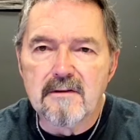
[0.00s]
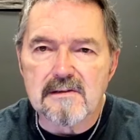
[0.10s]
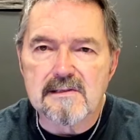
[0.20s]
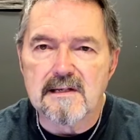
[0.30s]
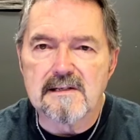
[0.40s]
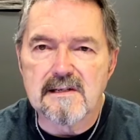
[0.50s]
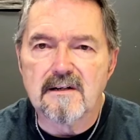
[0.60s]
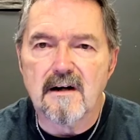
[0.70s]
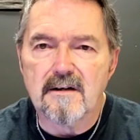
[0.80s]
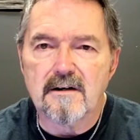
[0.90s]
those things
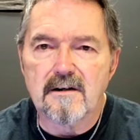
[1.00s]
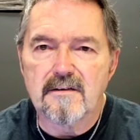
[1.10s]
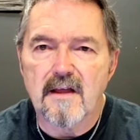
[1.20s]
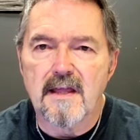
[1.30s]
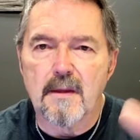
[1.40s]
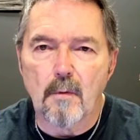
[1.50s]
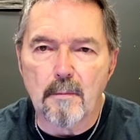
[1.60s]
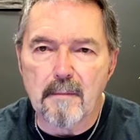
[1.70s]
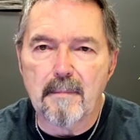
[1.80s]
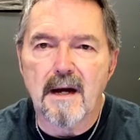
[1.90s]
here on earth, and they will
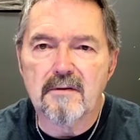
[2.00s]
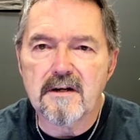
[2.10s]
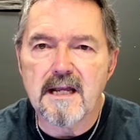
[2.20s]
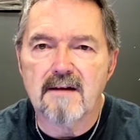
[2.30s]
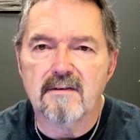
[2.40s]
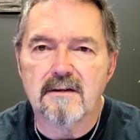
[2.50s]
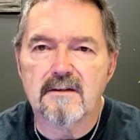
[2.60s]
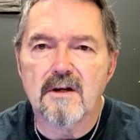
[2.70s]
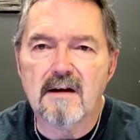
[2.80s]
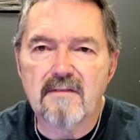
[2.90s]
be bound in heaven.
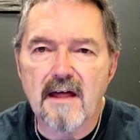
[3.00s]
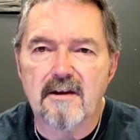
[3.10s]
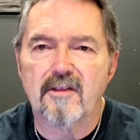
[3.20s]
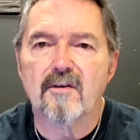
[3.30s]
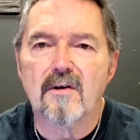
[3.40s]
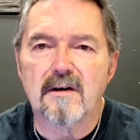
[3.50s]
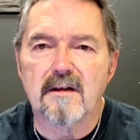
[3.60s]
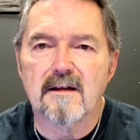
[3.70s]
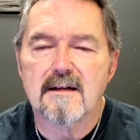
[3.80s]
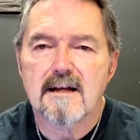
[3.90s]
You have that authority.